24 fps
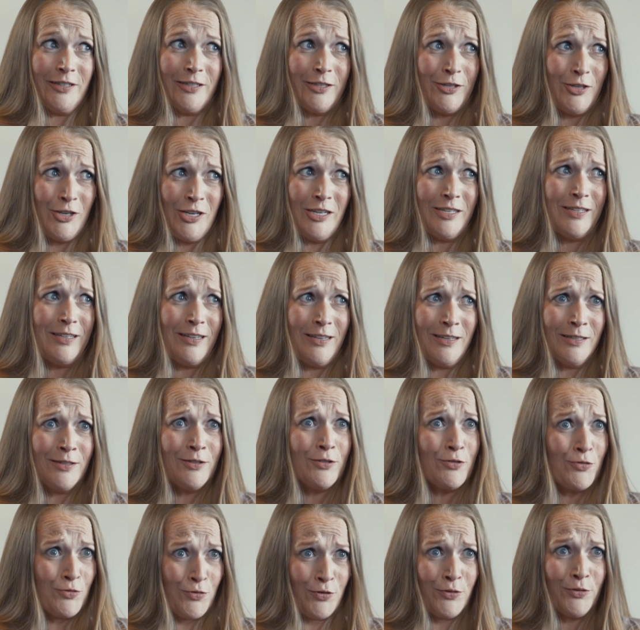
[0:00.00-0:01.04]
it's cheesy.
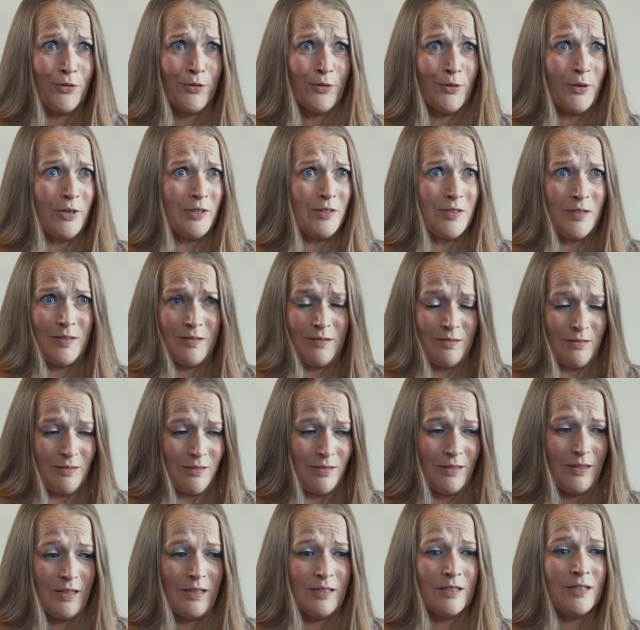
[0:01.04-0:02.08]
It's true.
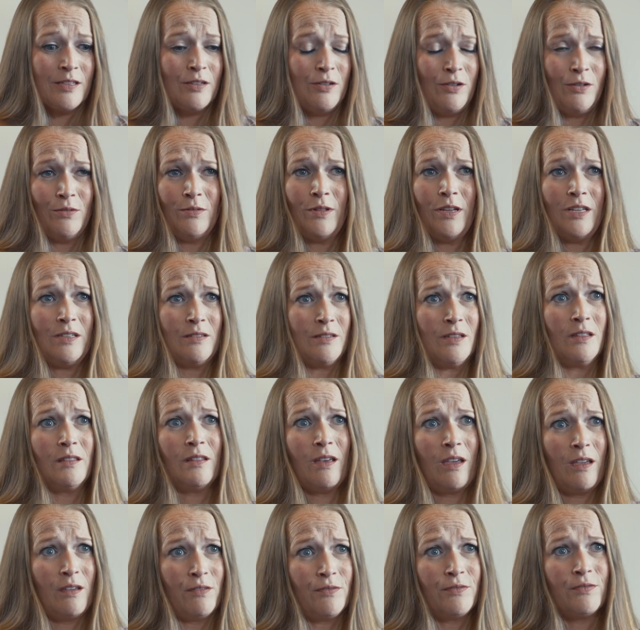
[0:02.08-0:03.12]
It's a new lease on
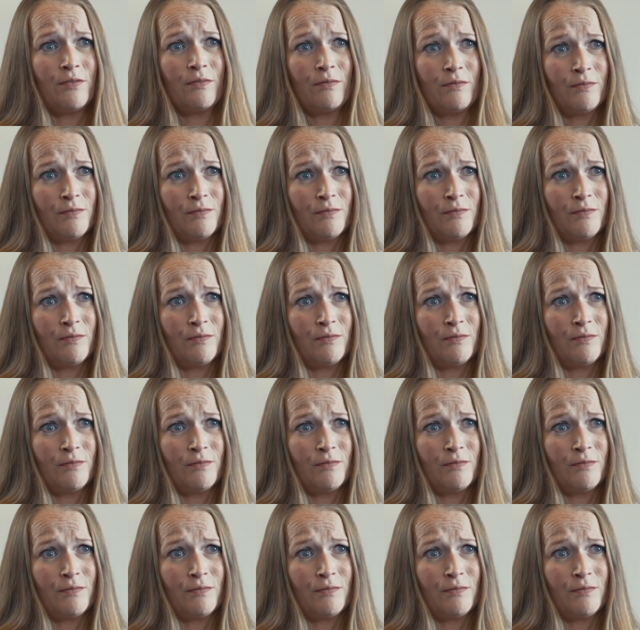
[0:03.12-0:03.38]
life.